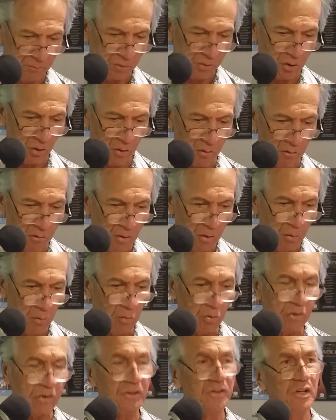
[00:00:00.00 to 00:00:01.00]
So
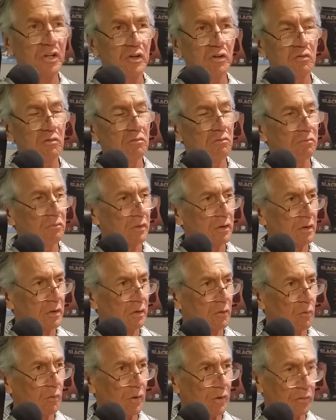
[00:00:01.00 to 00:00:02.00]
we'll continue
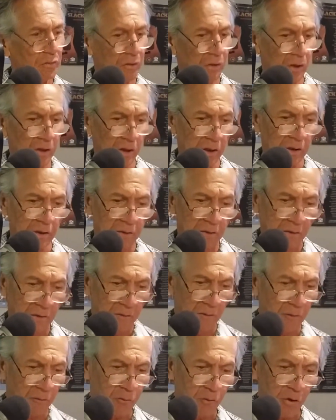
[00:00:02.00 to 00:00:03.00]
with,
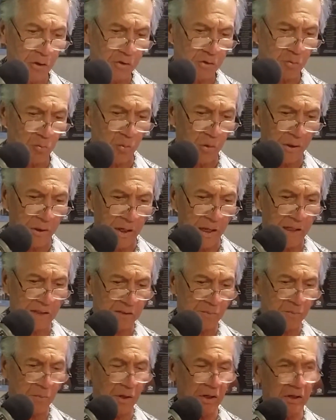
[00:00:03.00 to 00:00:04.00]
of course, what
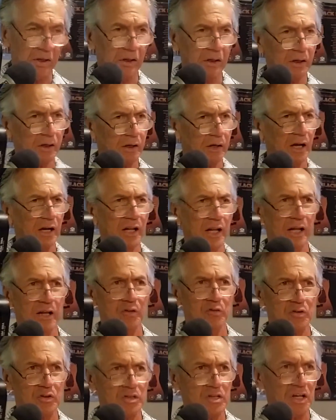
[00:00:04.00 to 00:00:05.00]
has been kind of
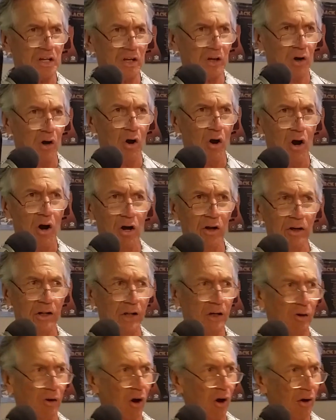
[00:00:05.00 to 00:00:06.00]
interesting on
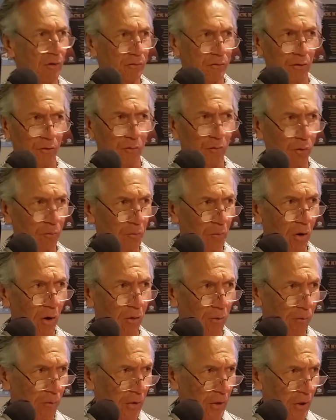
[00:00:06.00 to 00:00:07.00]
and off the
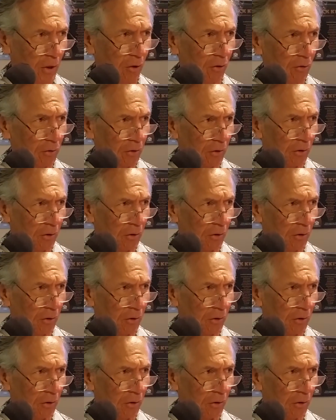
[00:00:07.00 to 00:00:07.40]
football field.